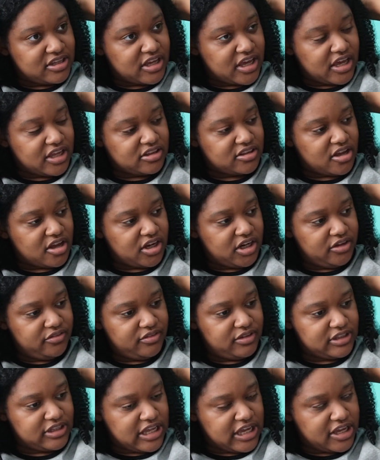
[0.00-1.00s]
And not
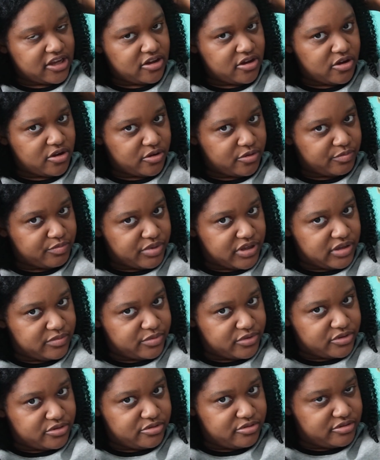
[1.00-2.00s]
even like, oh,
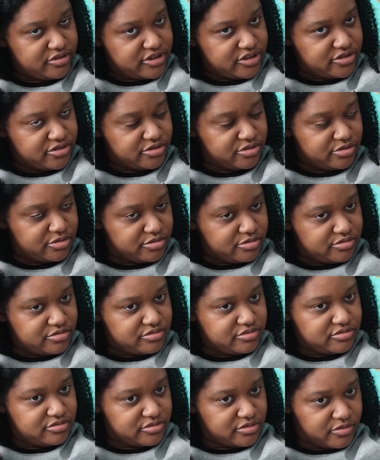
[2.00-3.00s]
people who you
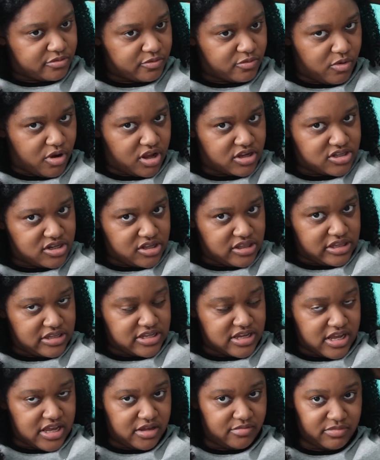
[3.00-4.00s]
watch all the
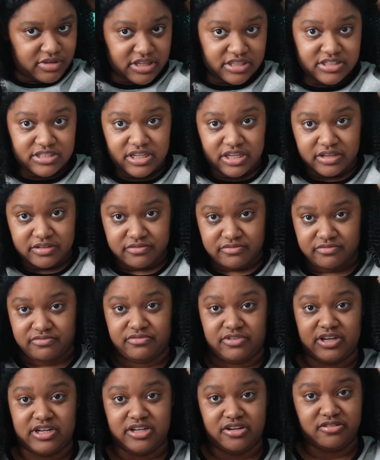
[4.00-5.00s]
time. It's like
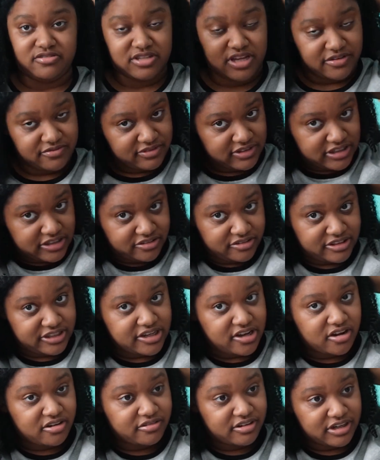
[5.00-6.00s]
videos I've literally
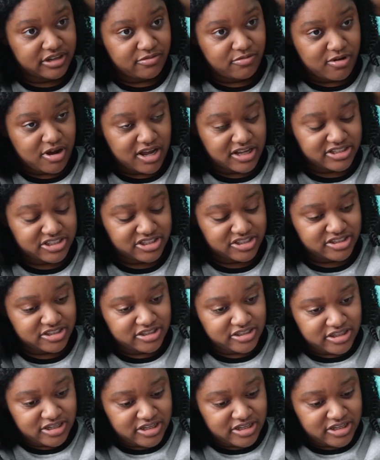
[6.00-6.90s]
already watched